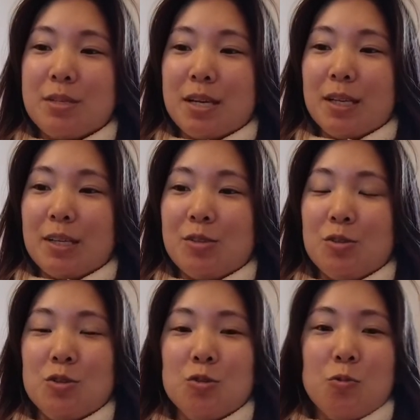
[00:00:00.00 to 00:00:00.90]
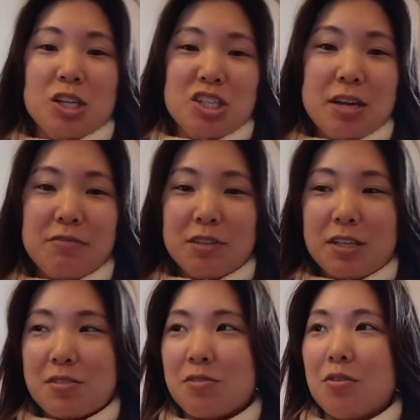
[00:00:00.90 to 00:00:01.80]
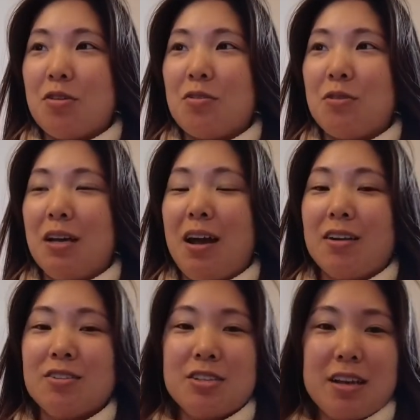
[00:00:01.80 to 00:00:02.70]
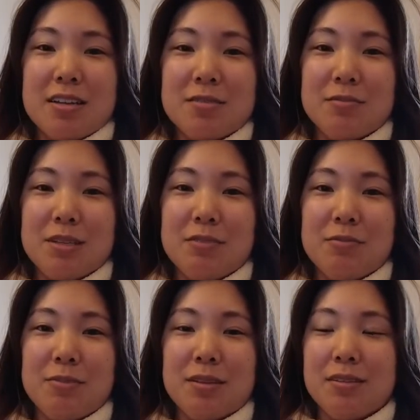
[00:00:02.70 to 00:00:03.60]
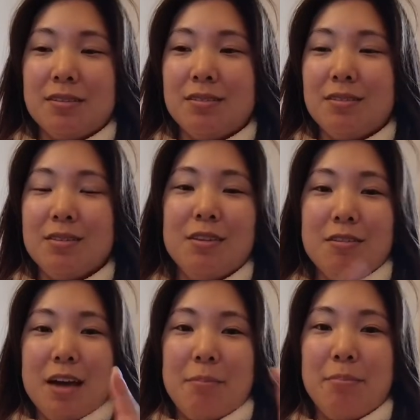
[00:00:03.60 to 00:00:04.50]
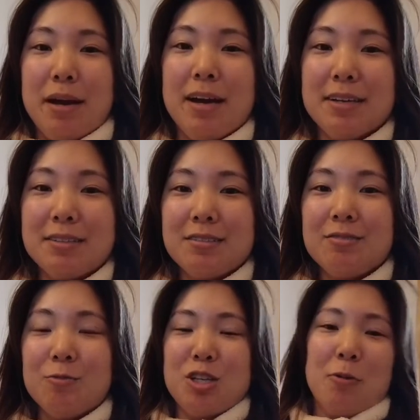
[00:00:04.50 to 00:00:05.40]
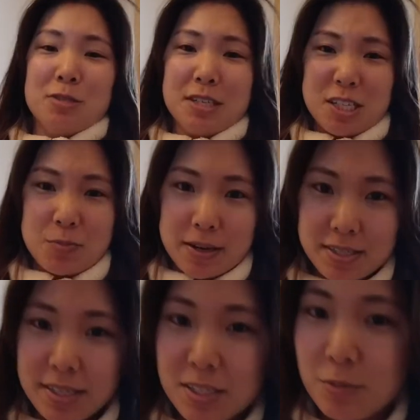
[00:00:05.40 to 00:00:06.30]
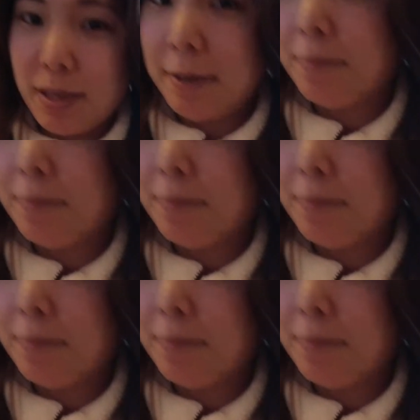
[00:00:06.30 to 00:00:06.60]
I like to watch Netflix, so it actually hasn't even been that bad, which I wasn't expecting it to be.